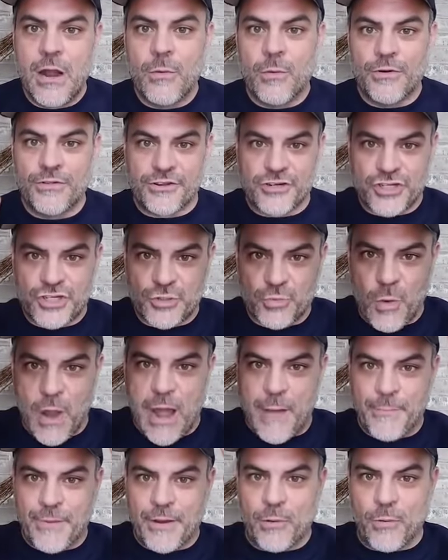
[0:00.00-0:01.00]
where they're
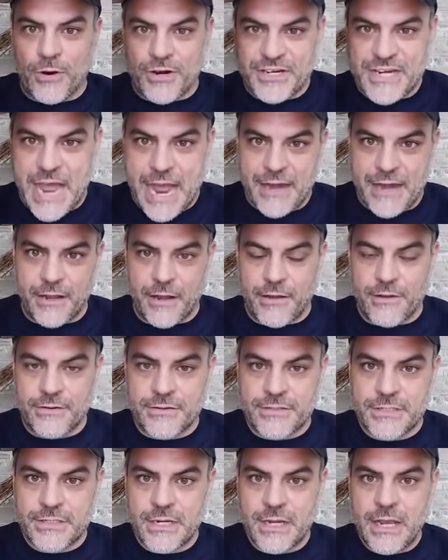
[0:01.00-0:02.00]
swapping where debt
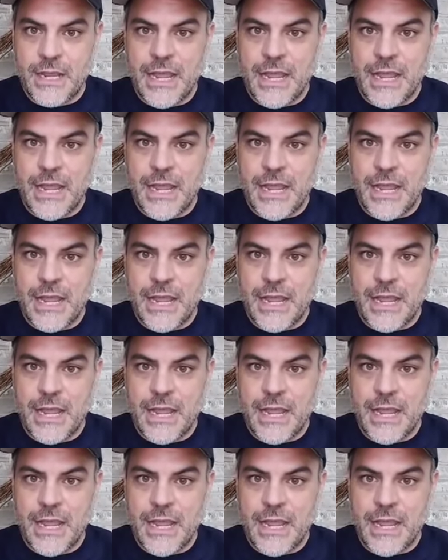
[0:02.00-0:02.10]
goes.